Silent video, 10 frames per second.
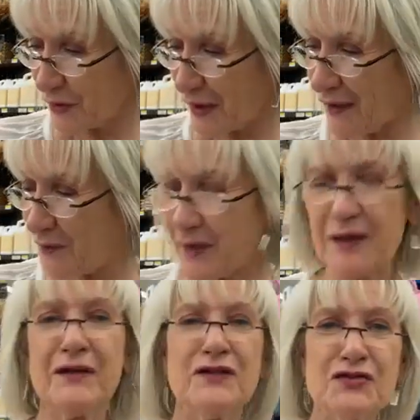Okay,
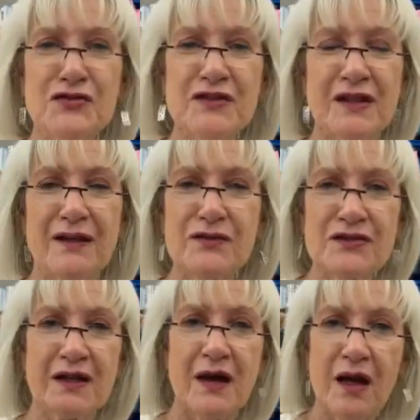they
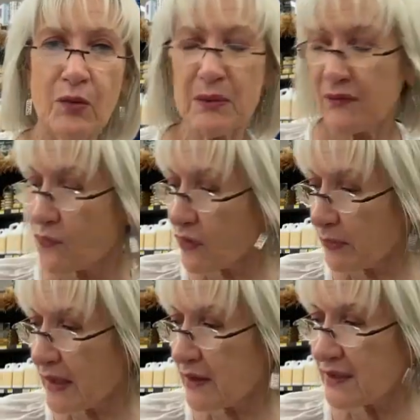used the guy right before
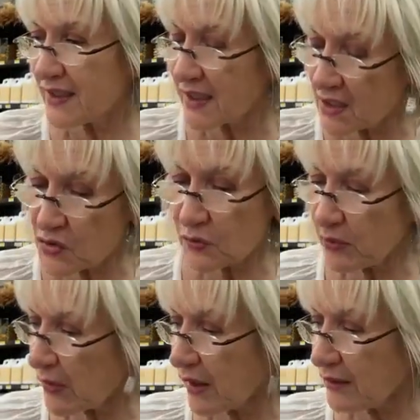me and did a kitchen
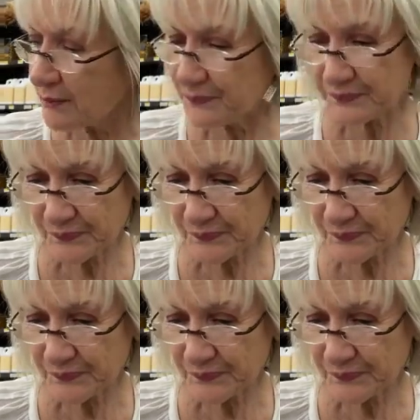remodel.